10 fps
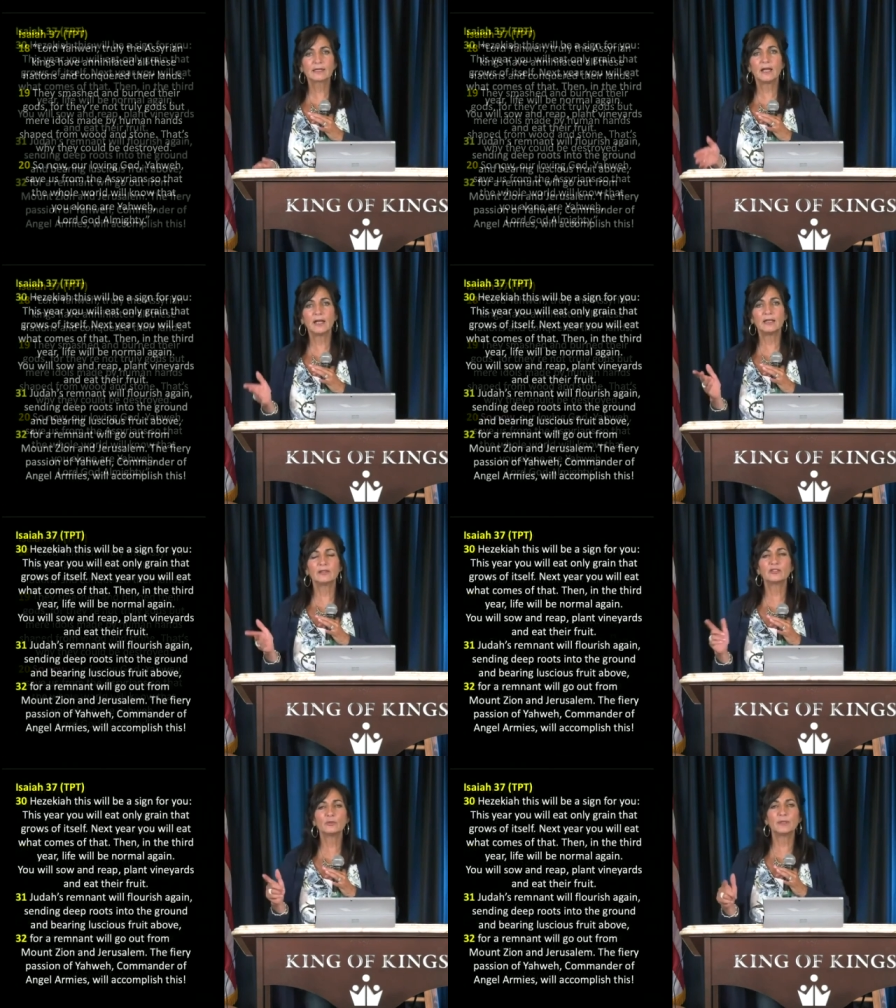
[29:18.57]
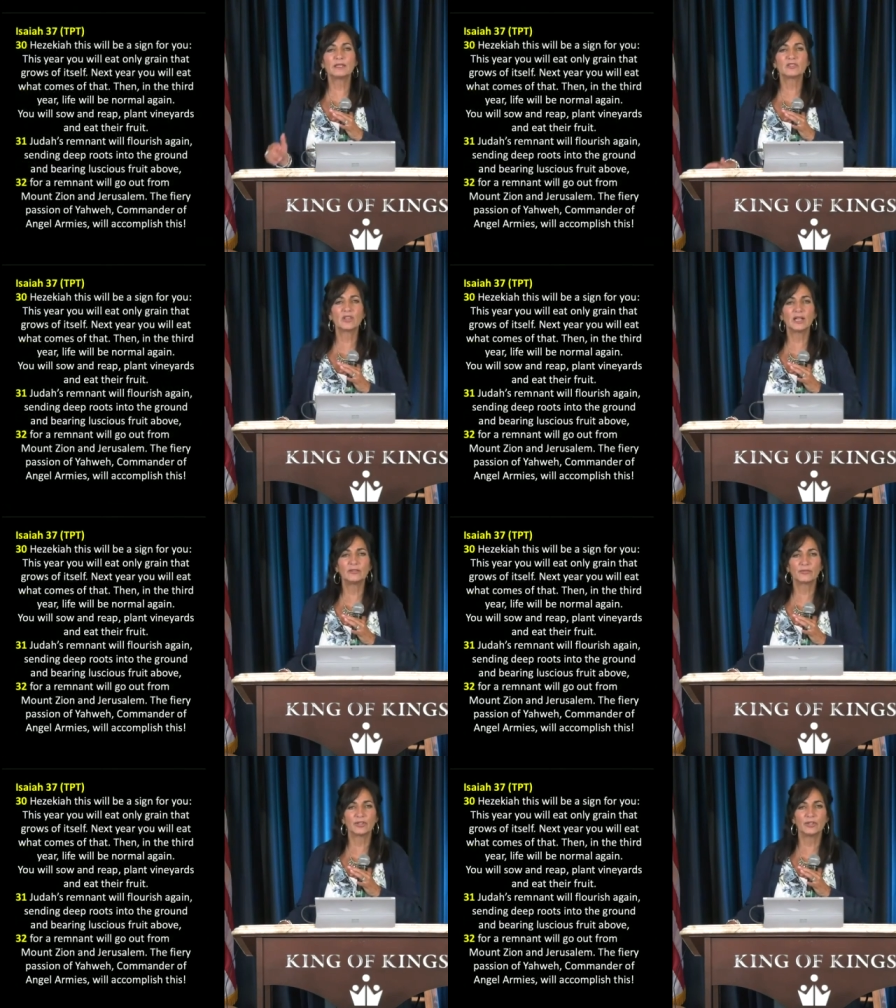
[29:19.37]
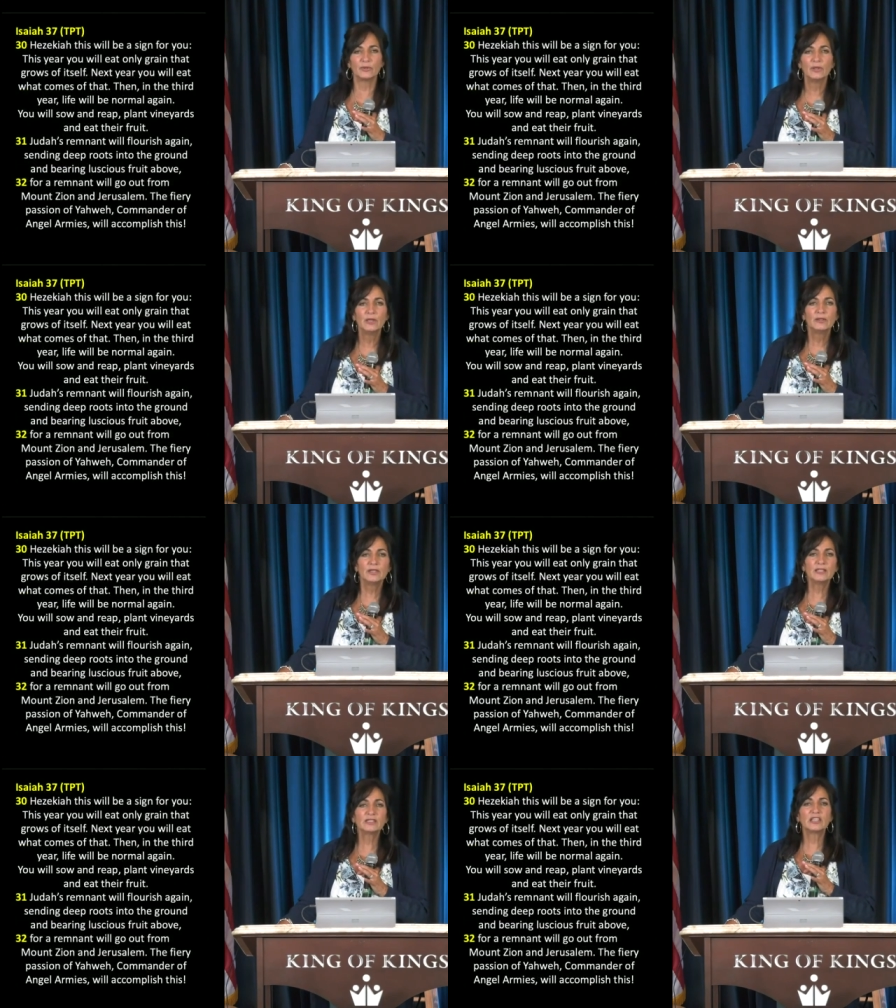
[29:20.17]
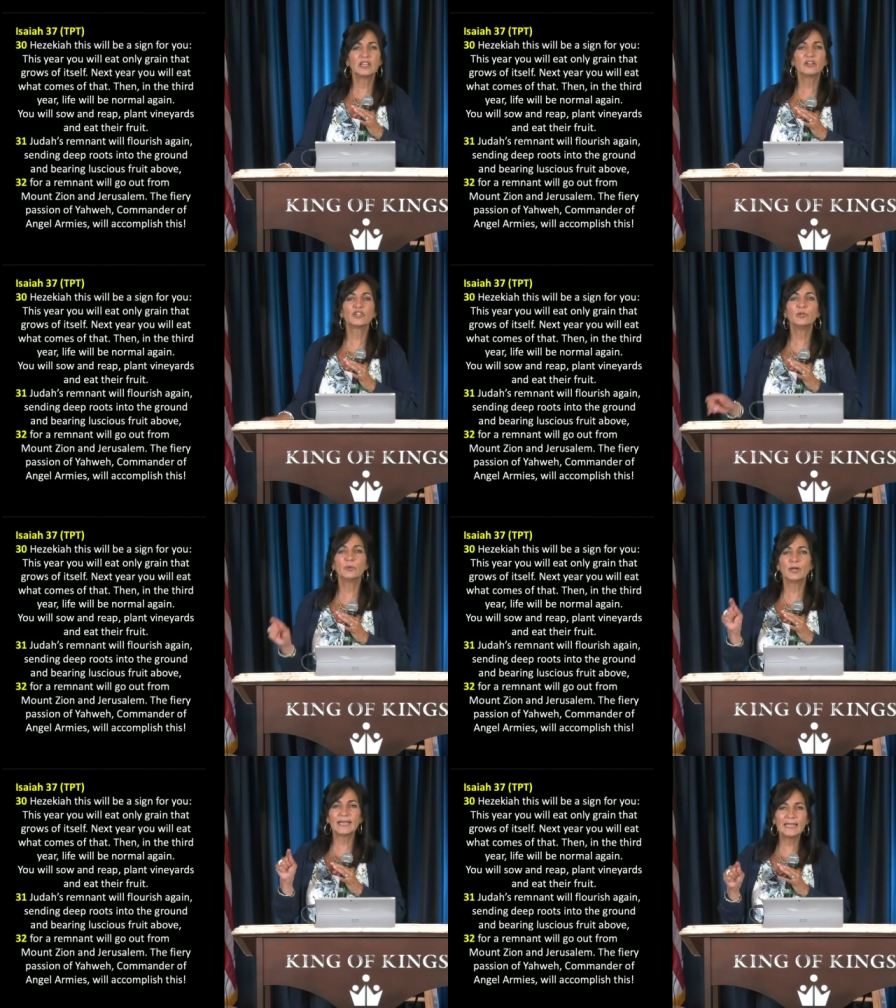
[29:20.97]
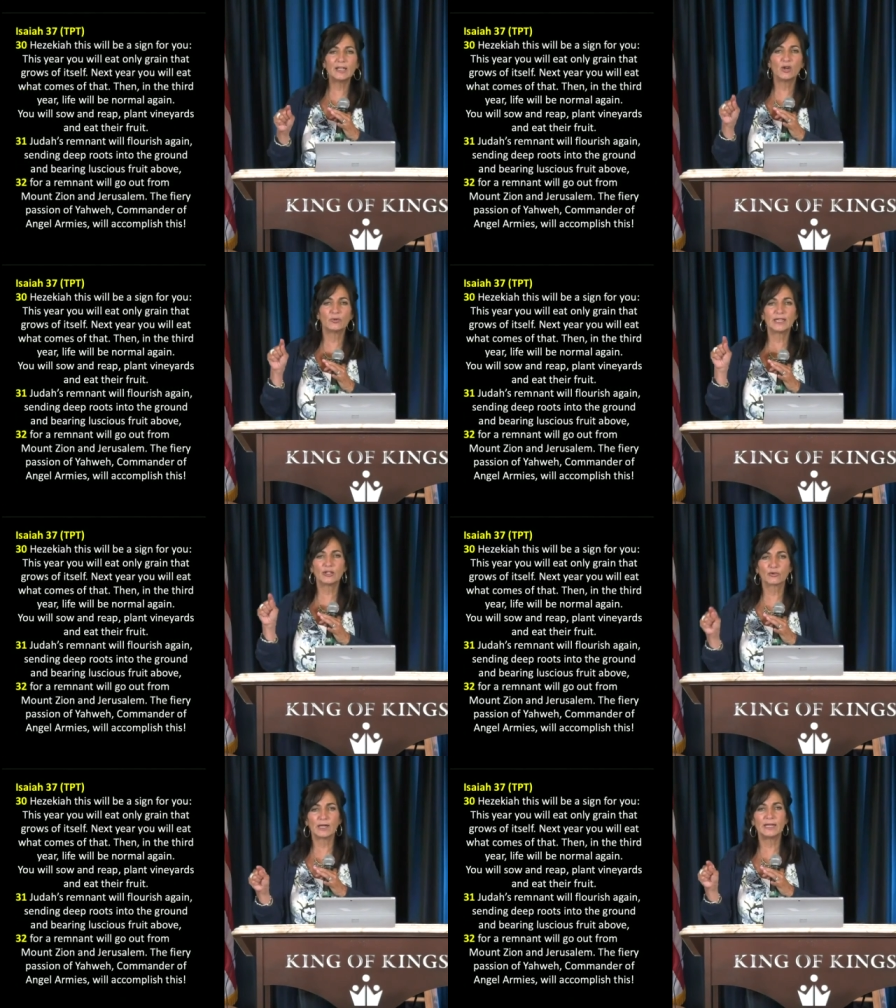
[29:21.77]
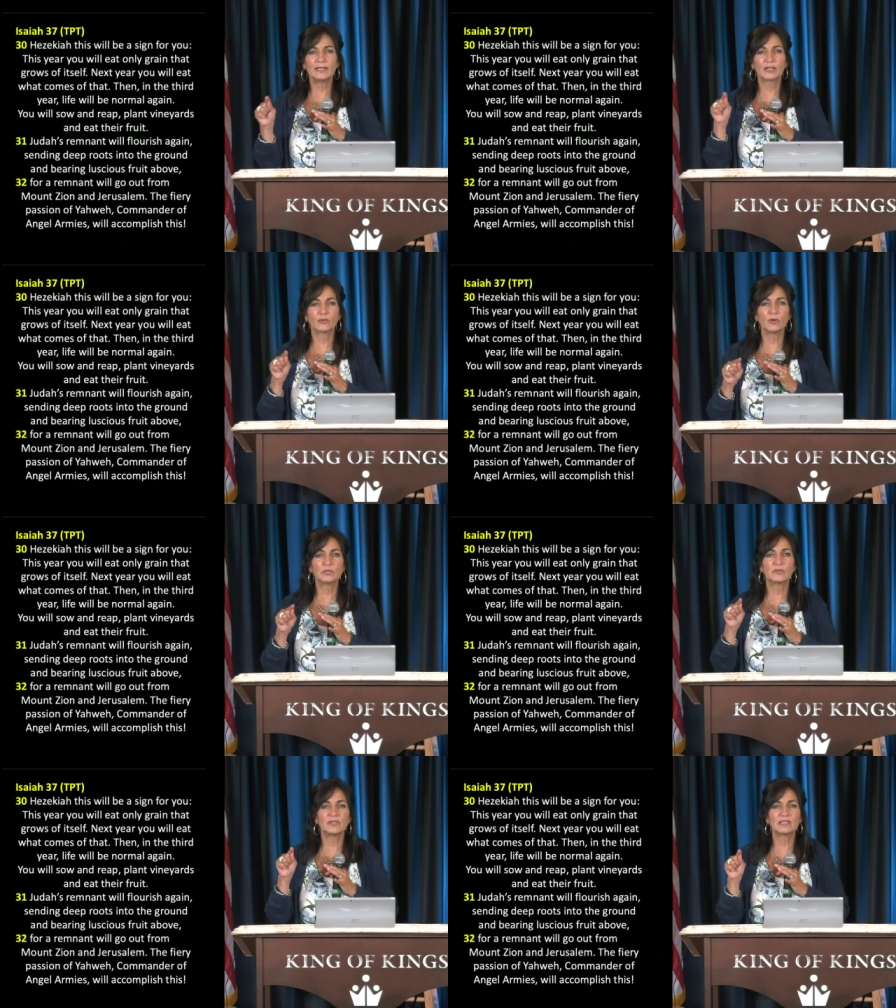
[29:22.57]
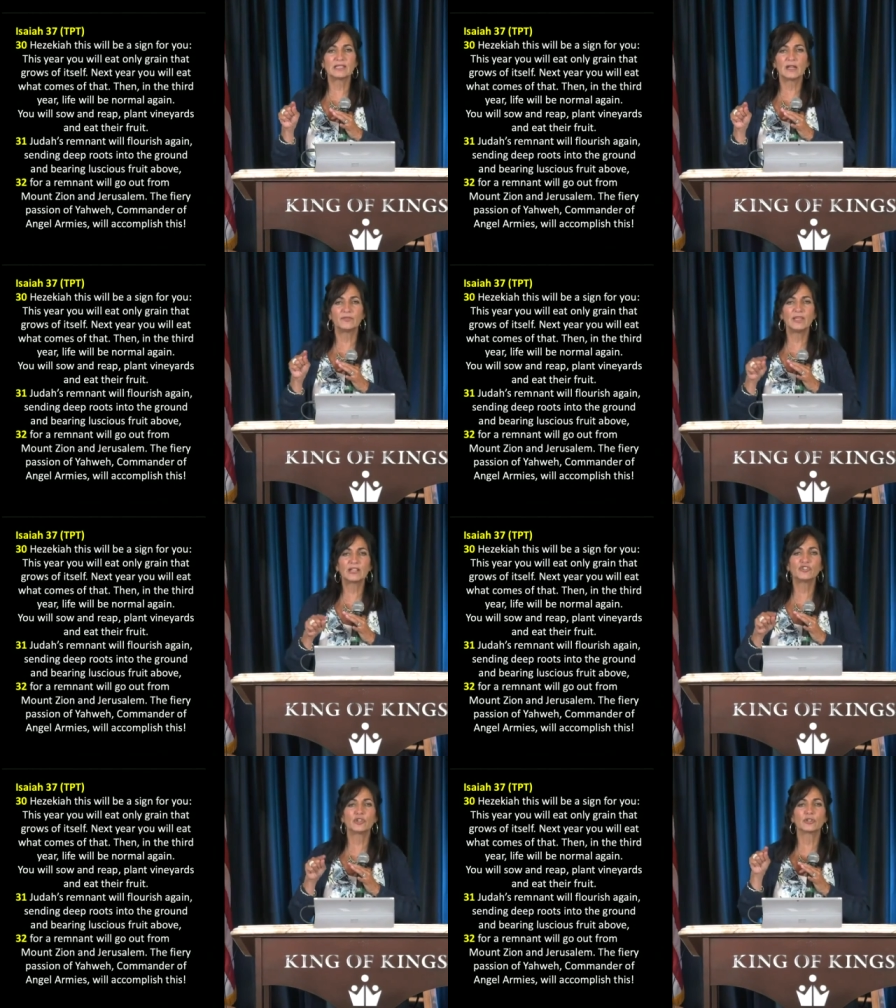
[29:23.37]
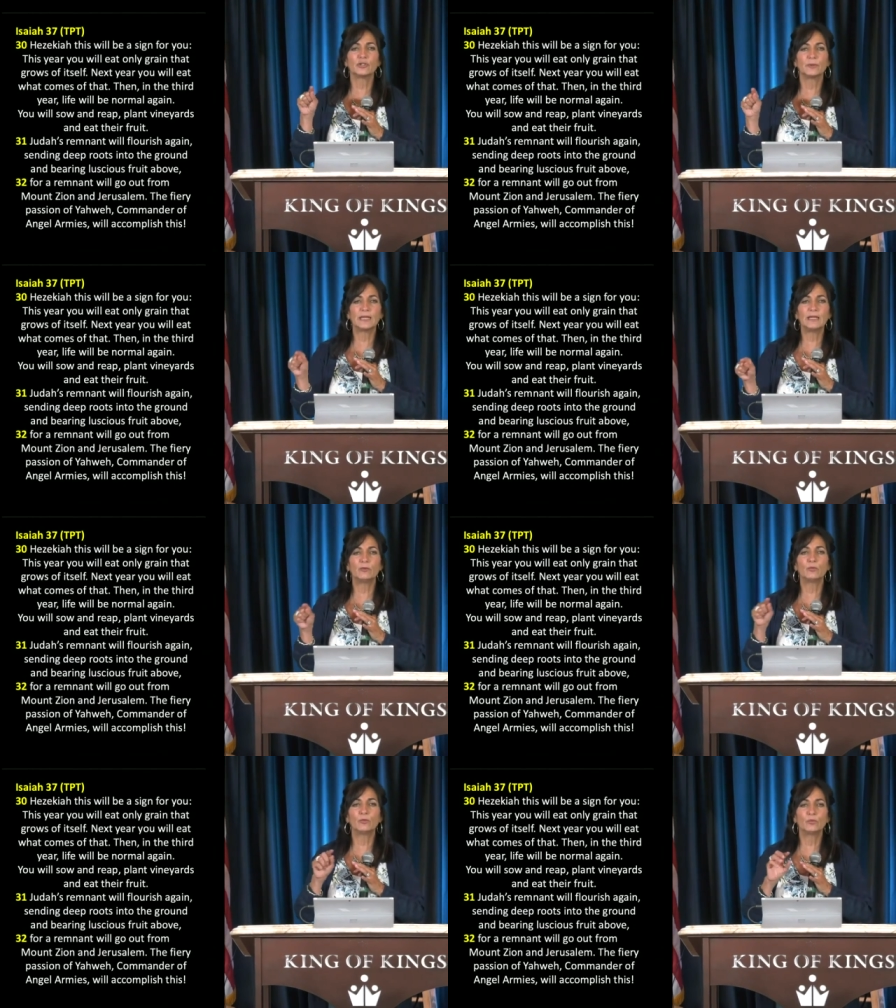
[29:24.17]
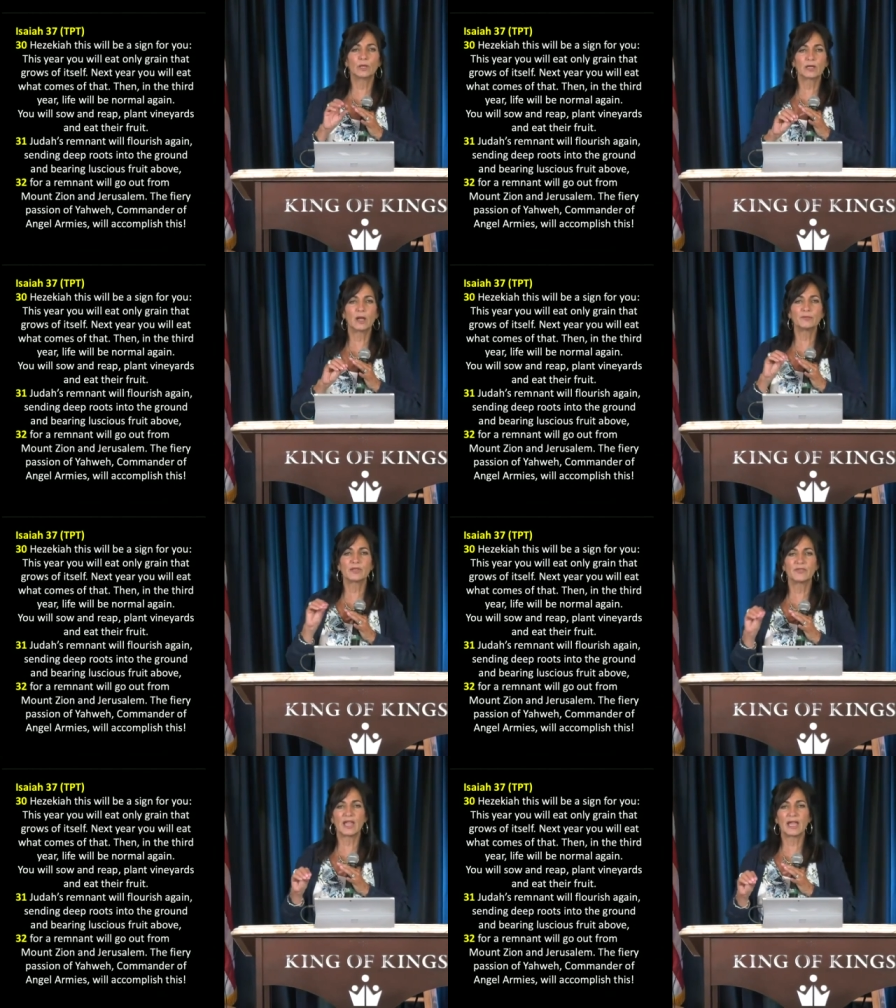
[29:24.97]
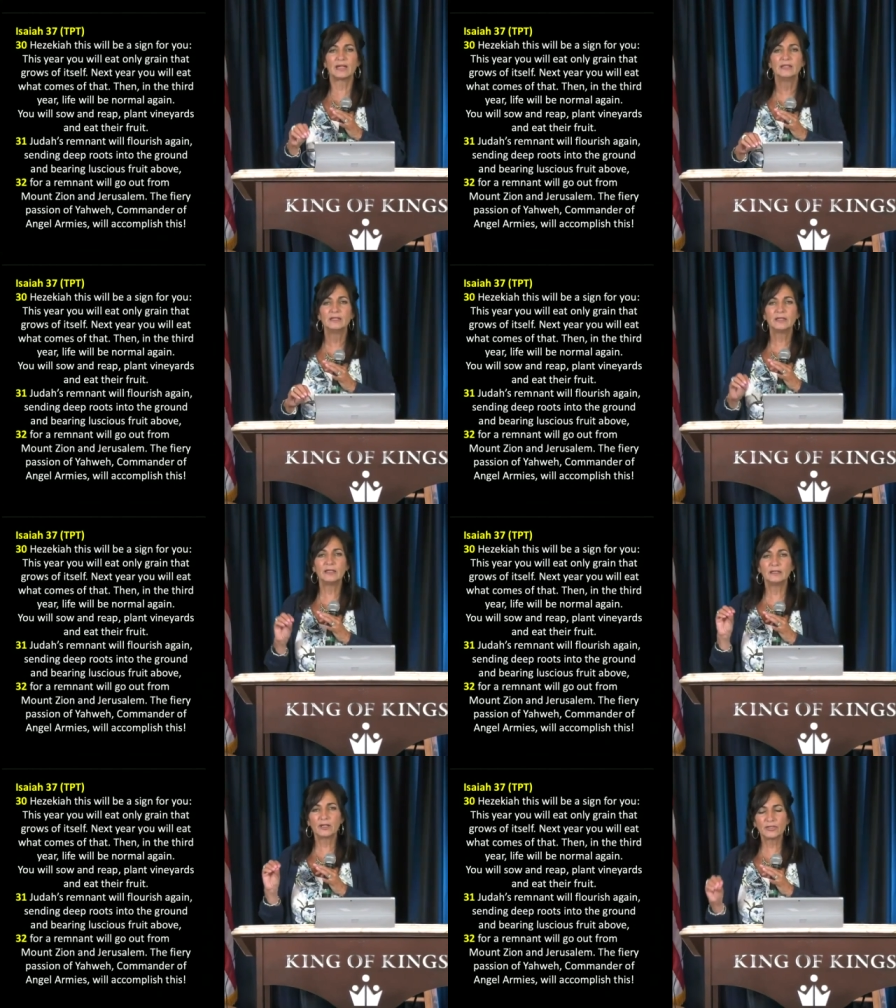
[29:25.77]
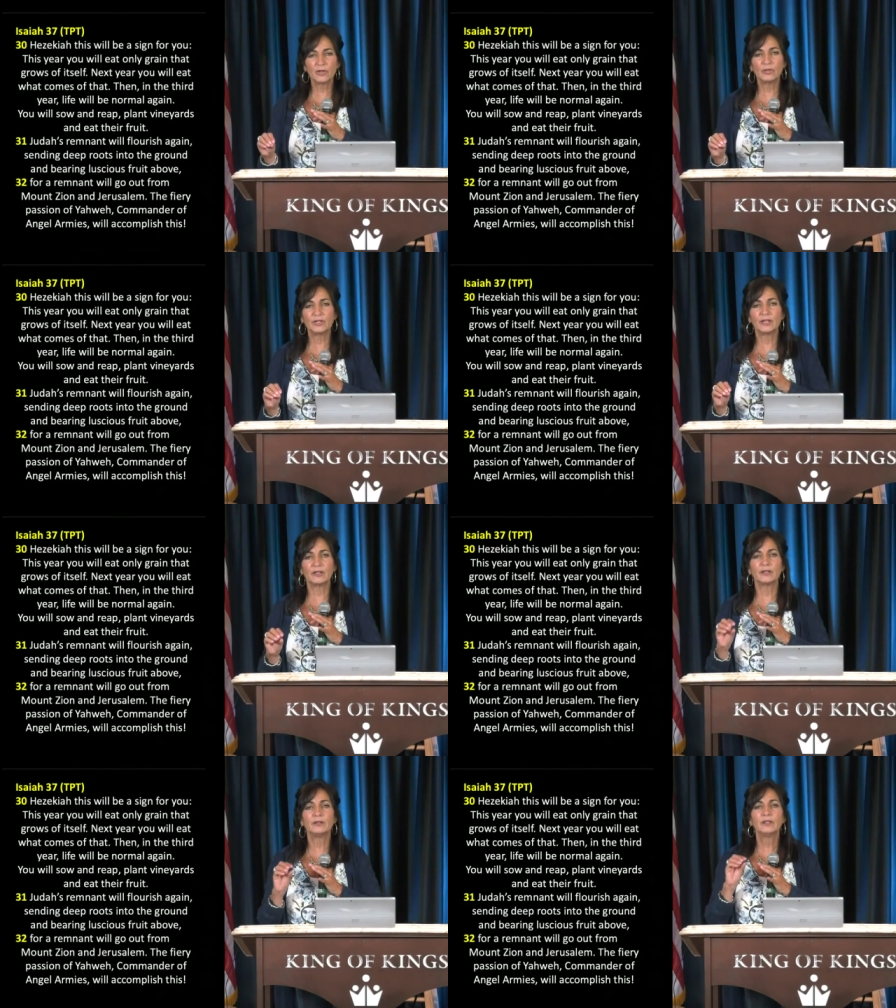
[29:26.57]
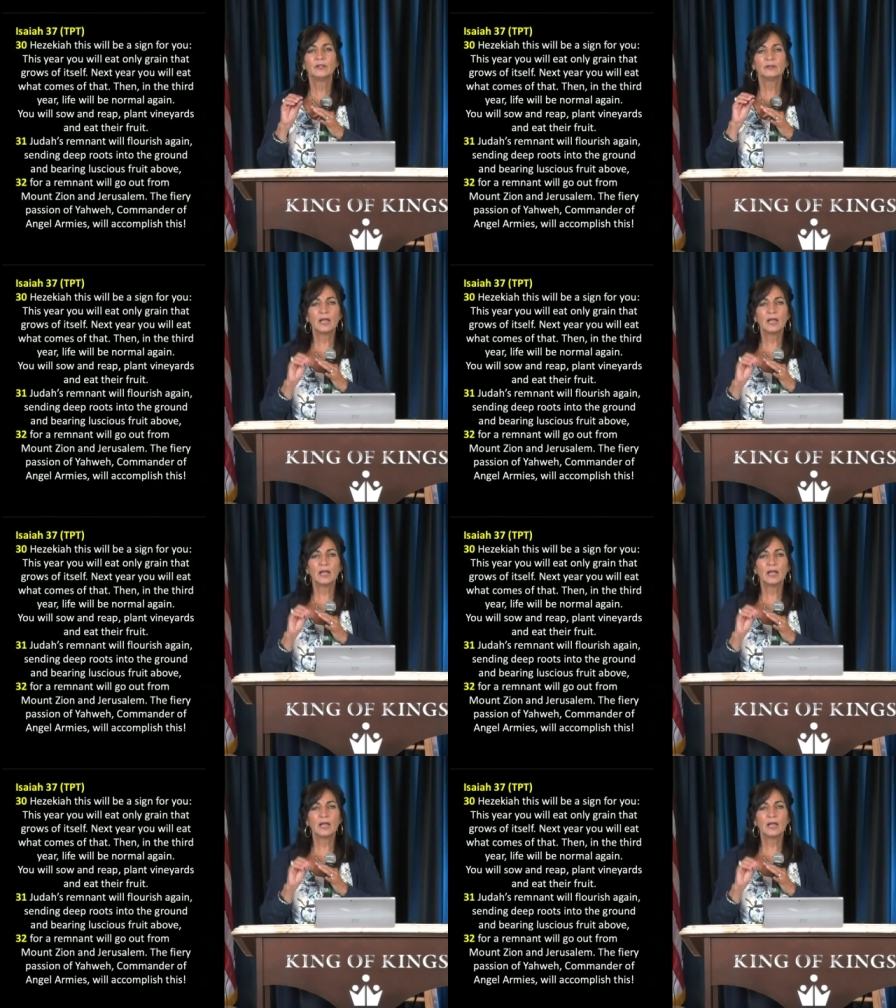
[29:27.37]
Hezekiah, this will be a sign for you. This year you will eat only grain that grows of itself. Next year you will eat what comes of that. Then in the third year,